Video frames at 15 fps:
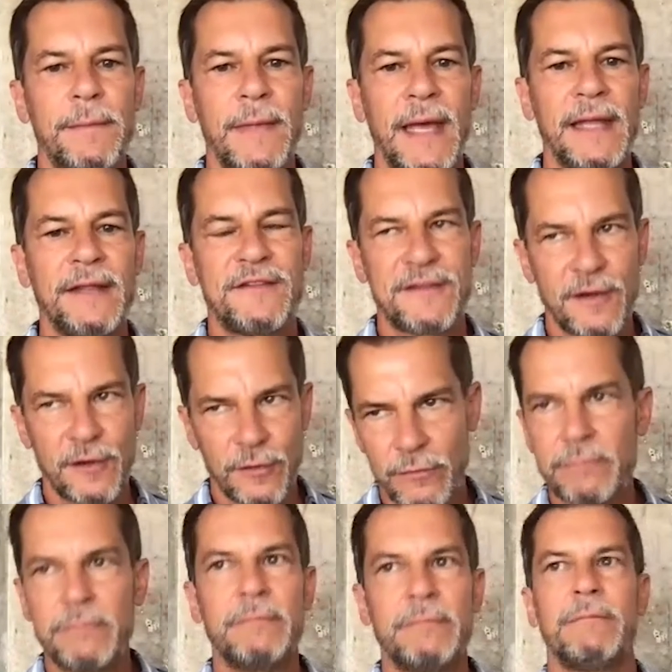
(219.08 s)
And
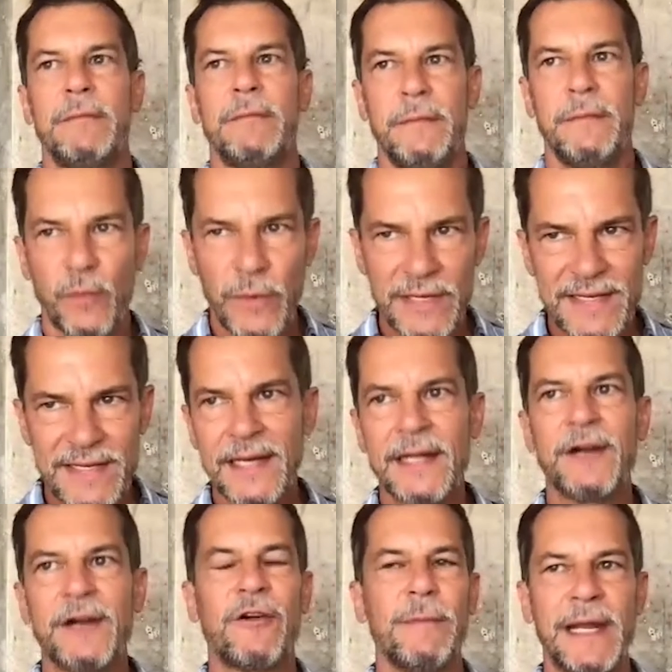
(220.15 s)
so we did it
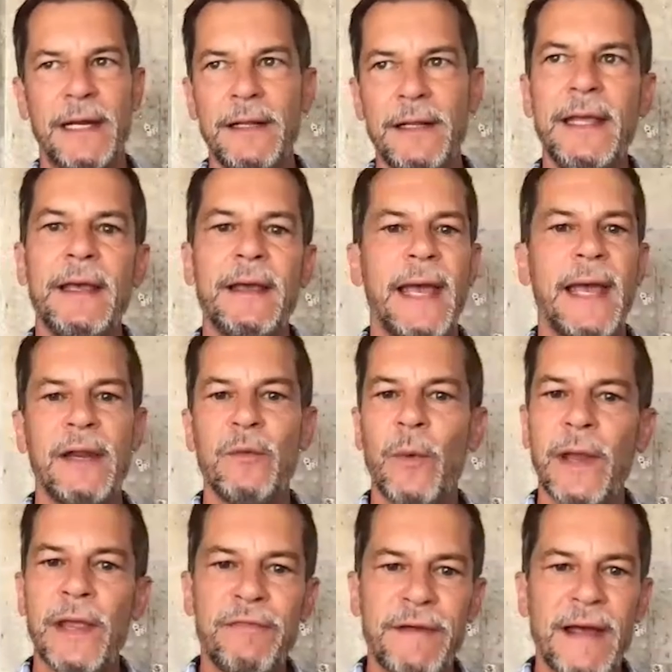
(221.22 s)
incrementally, and
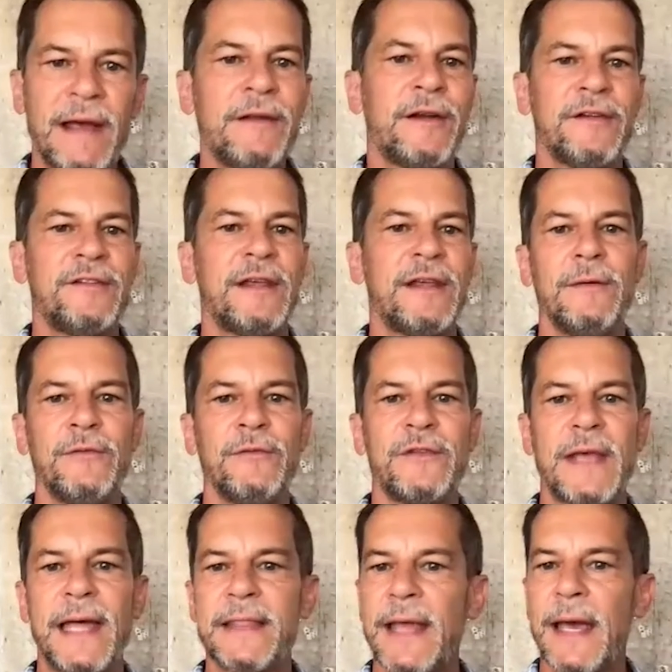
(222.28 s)
we found ourselves
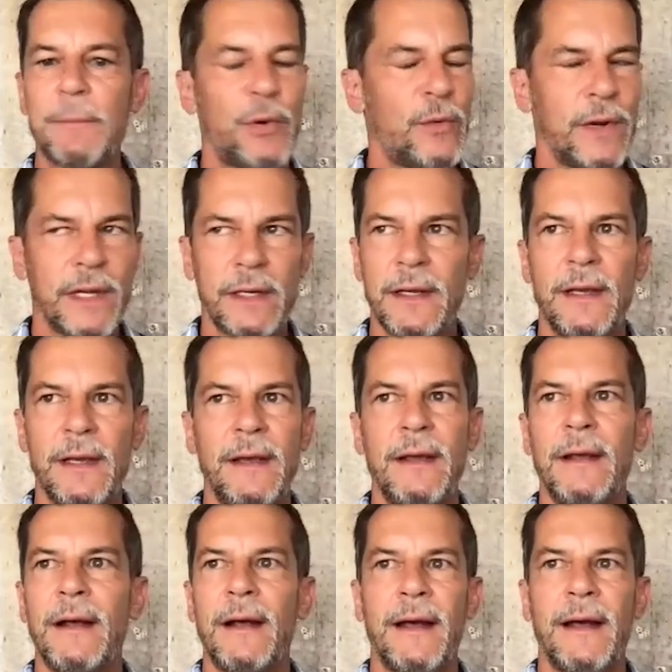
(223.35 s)
at that point
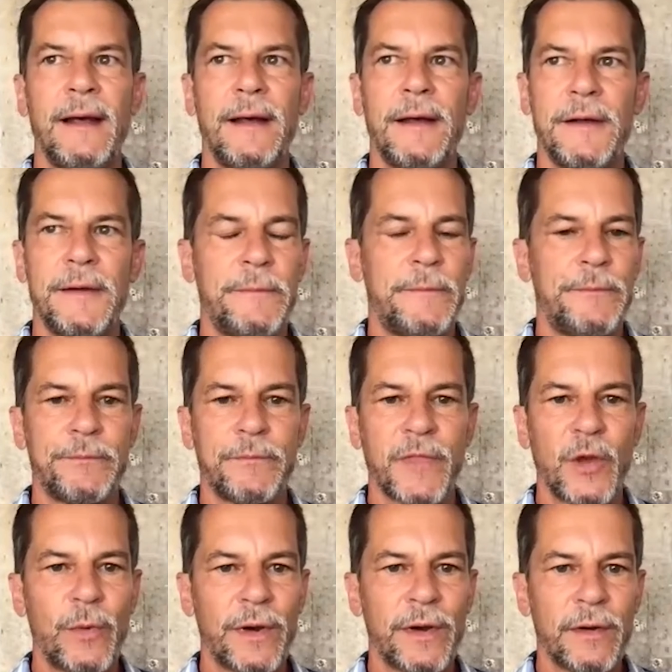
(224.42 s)

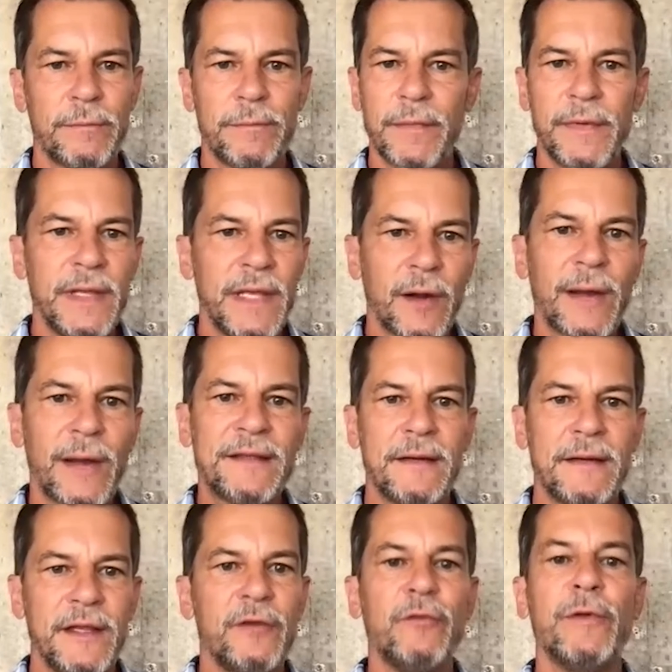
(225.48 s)
where
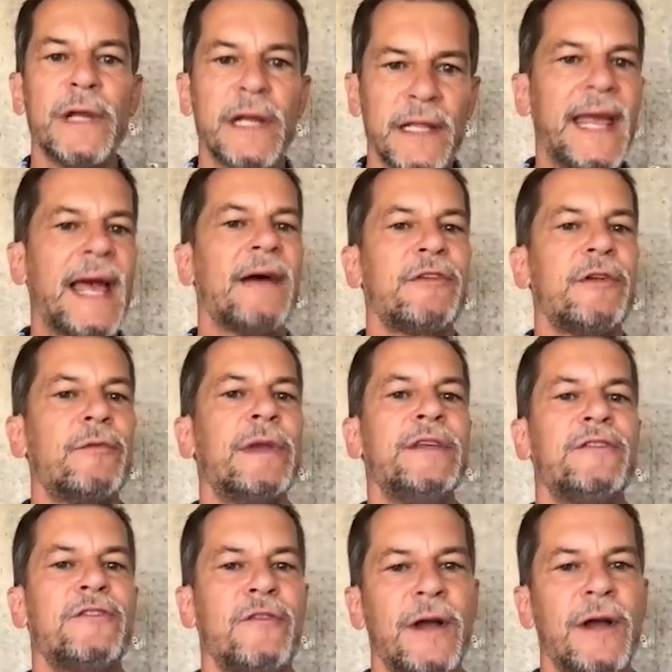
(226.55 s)
you really have to
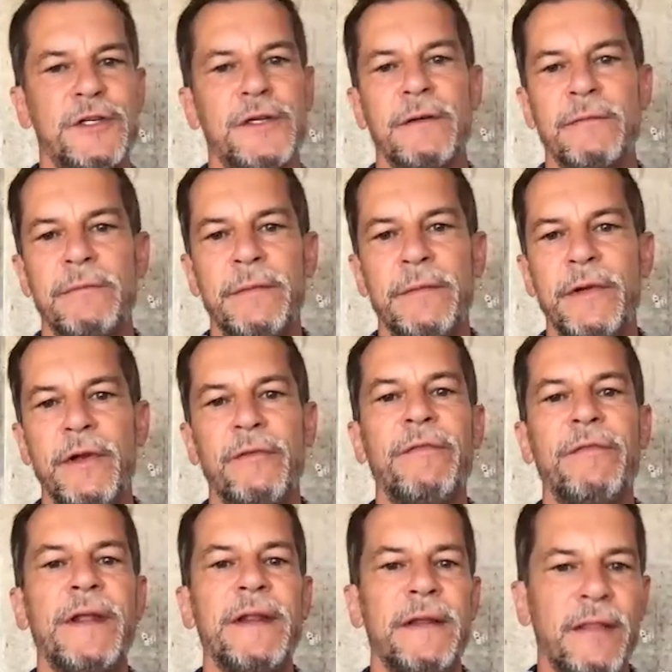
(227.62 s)
restructure
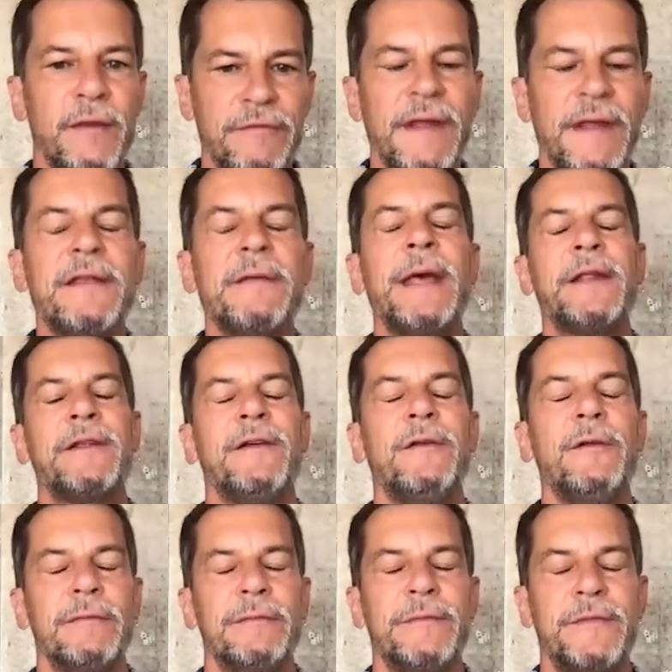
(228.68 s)
the
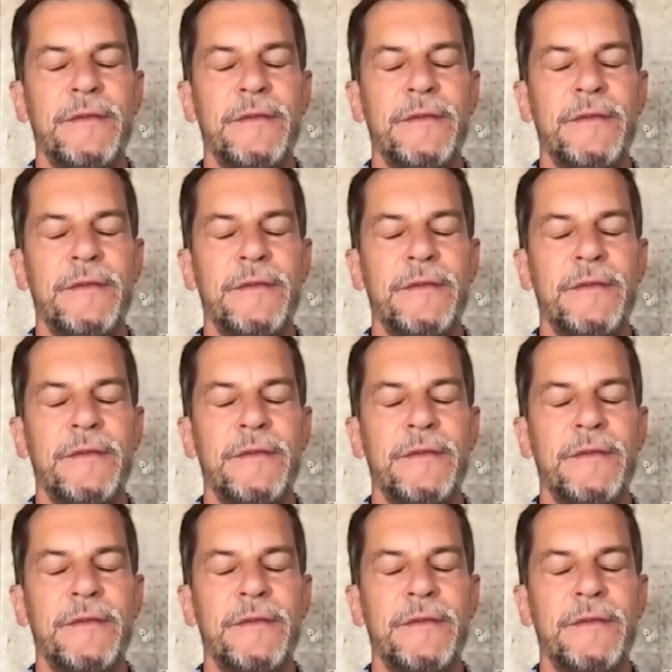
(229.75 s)
fundamental